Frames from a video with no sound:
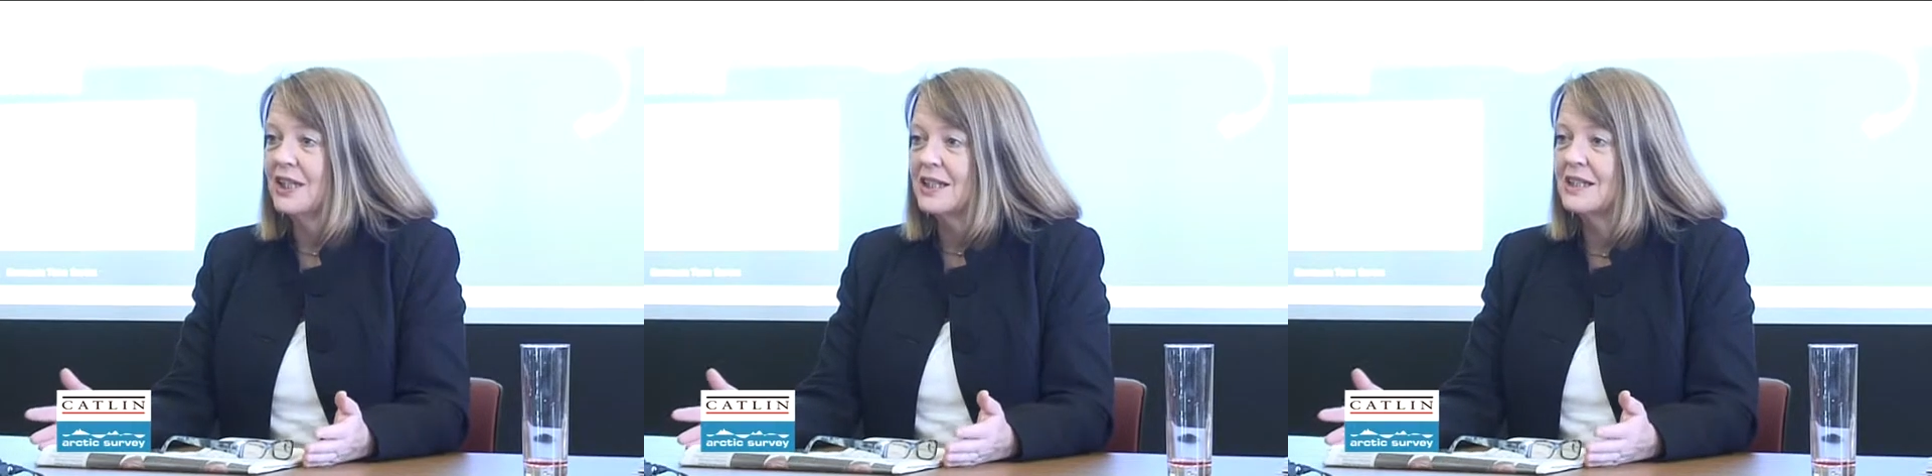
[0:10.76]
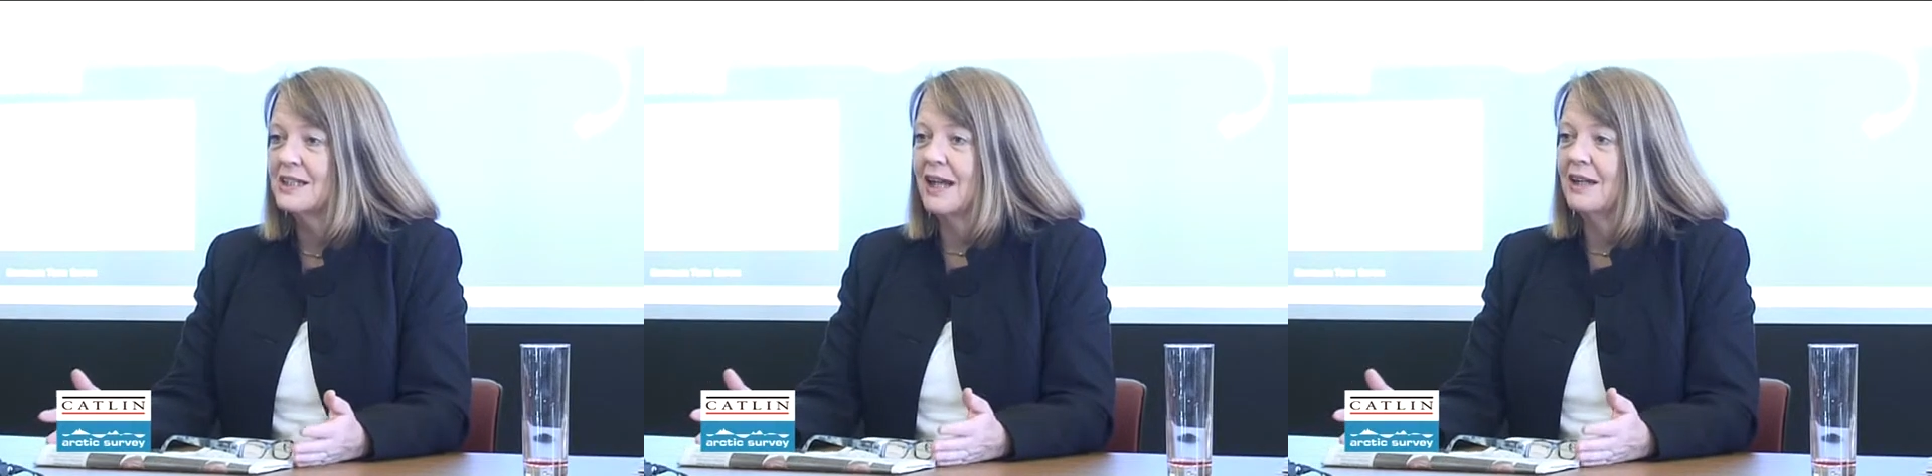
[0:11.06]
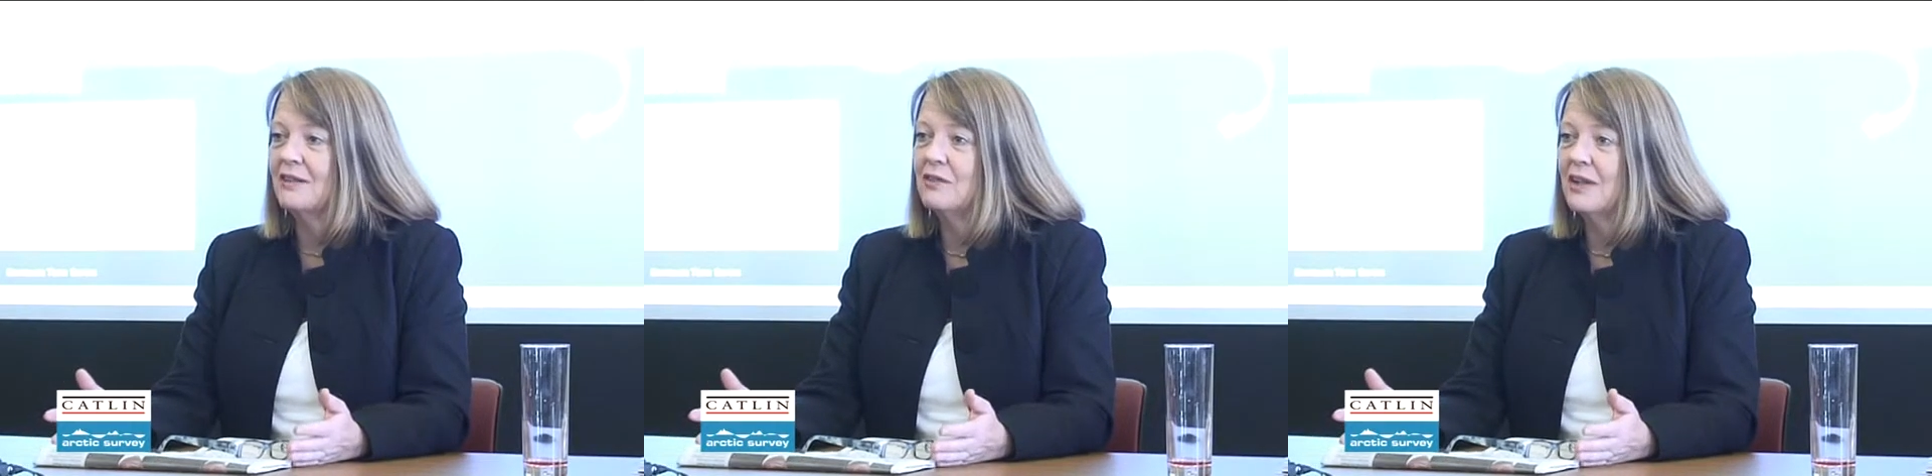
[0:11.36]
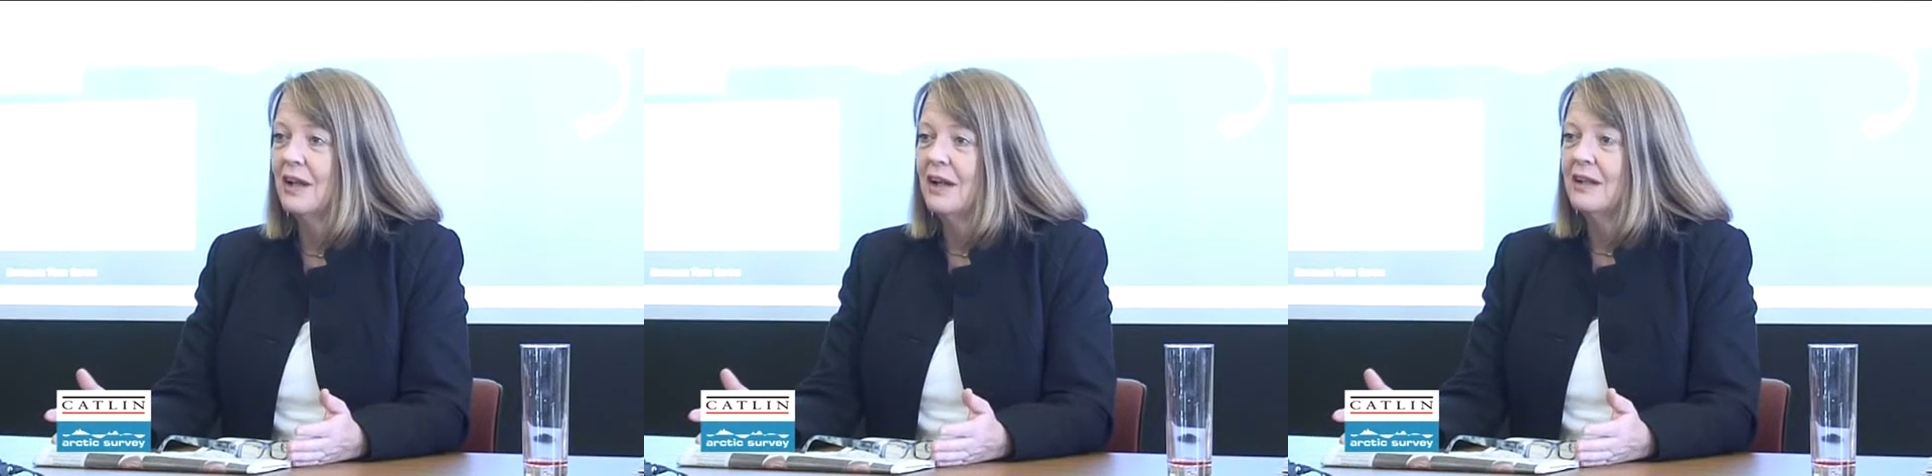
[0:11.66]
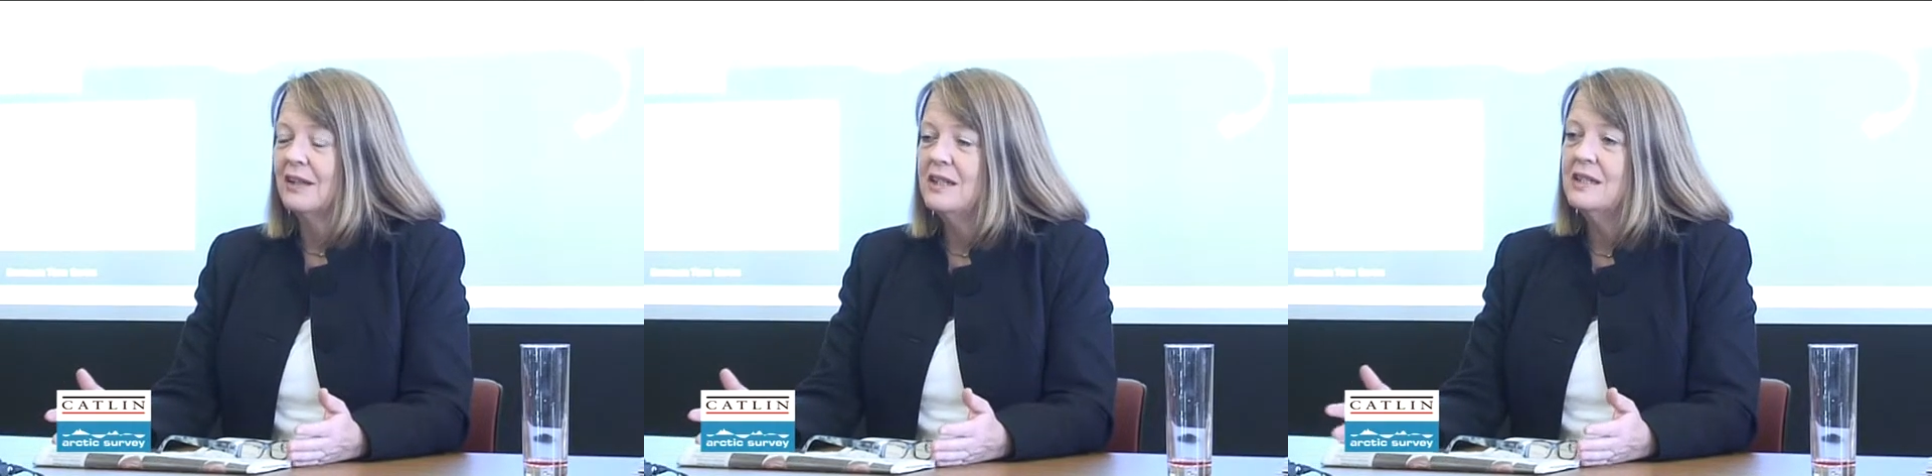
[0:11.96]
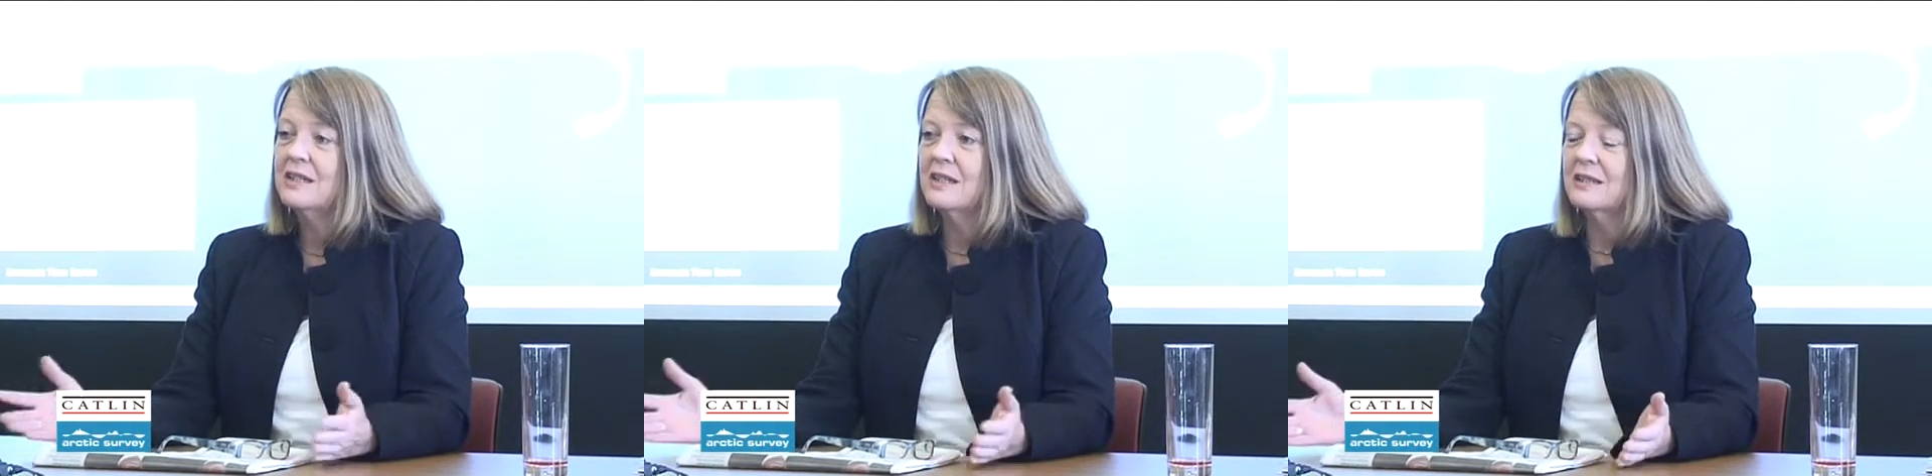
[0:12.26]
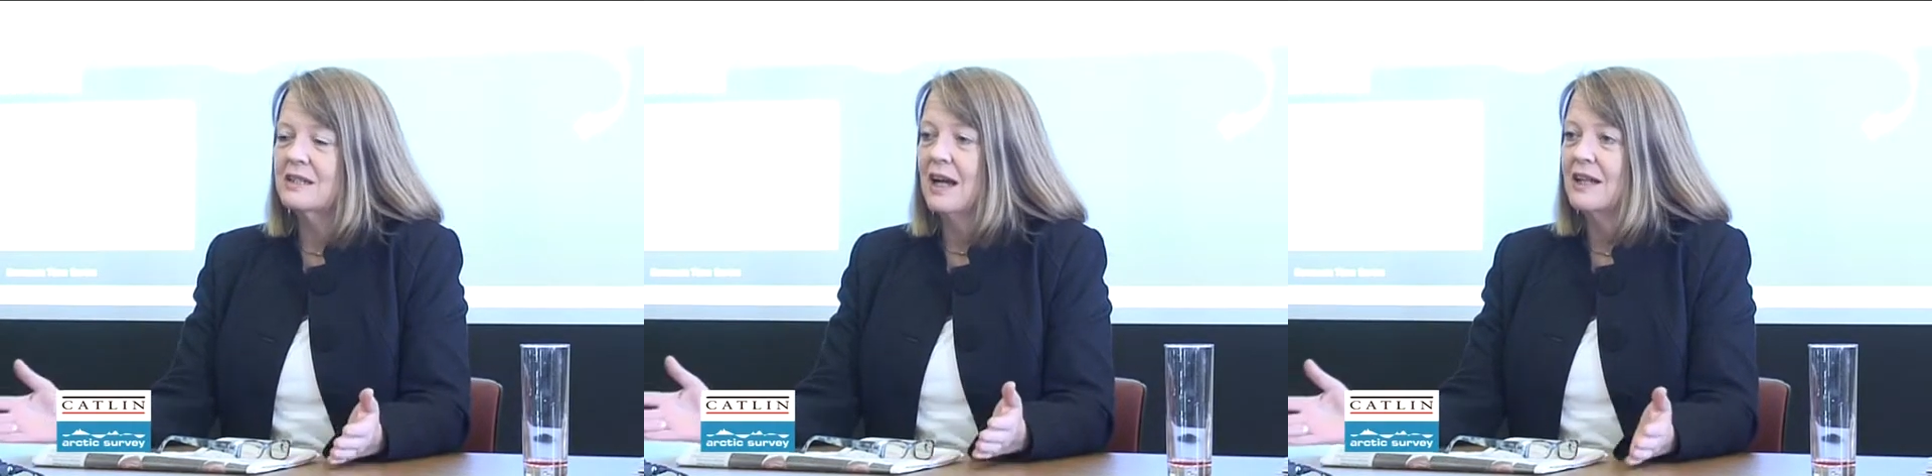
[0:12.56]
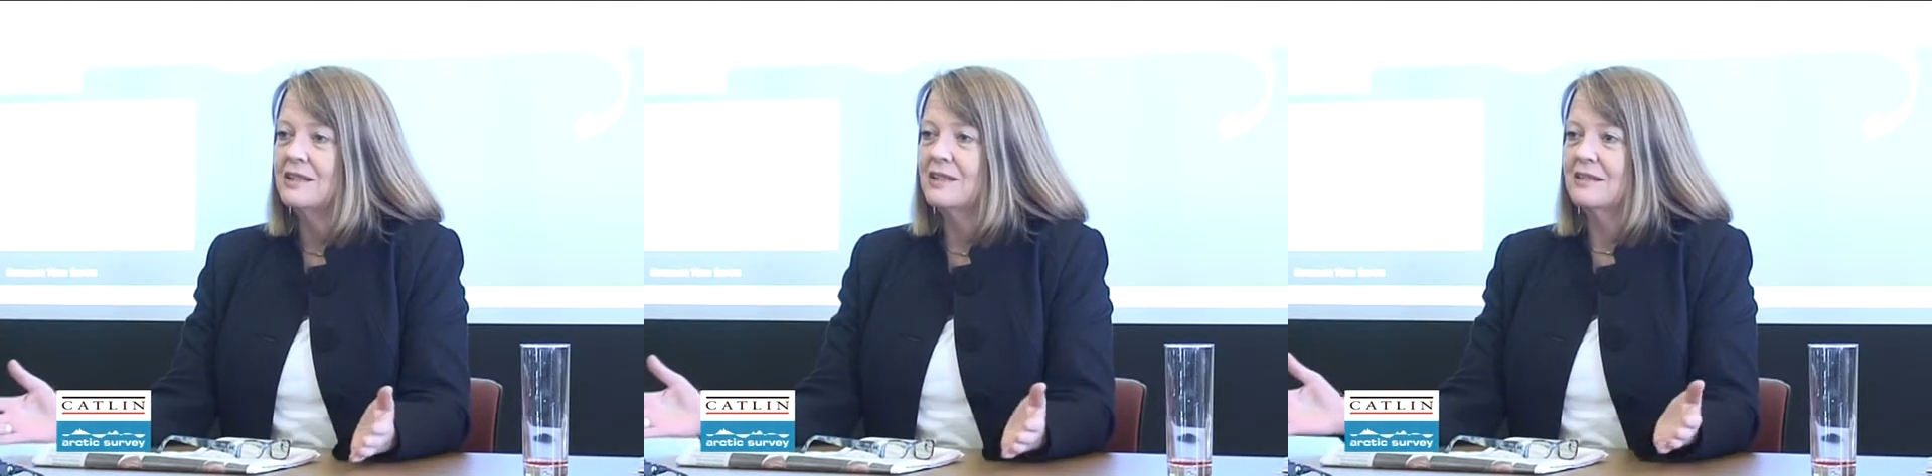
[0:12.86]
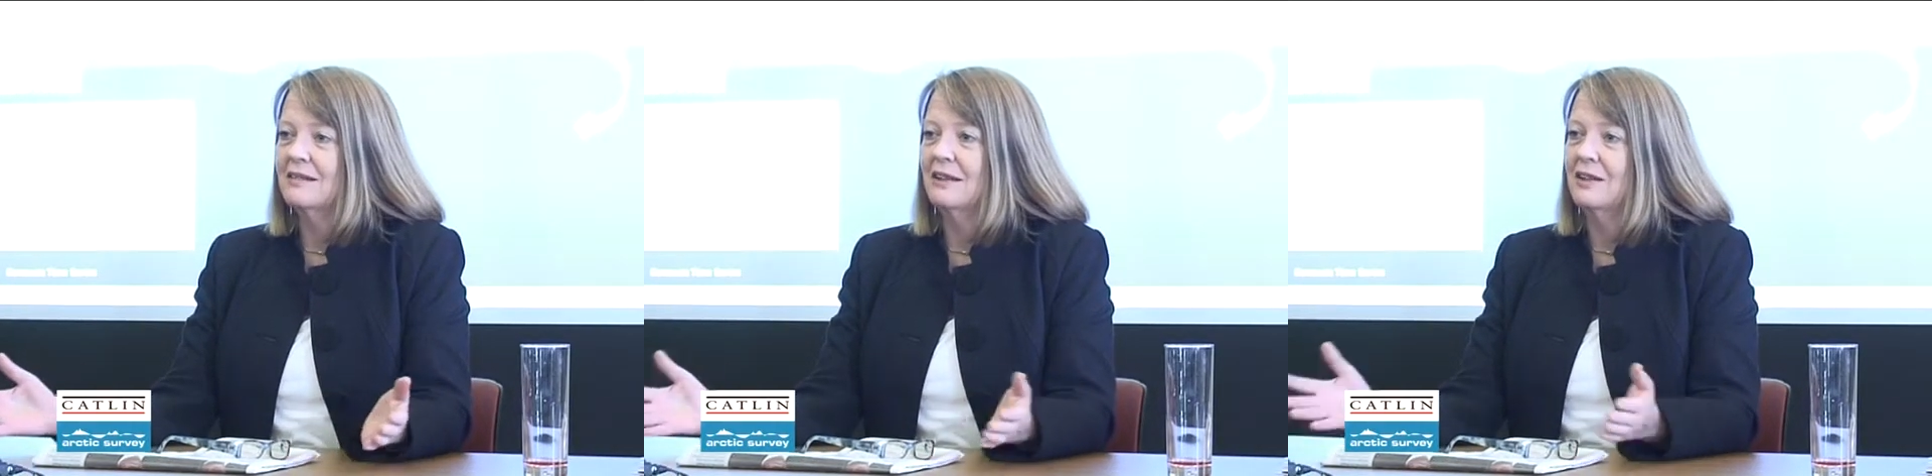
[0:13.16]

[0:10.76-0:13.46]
is, and these slides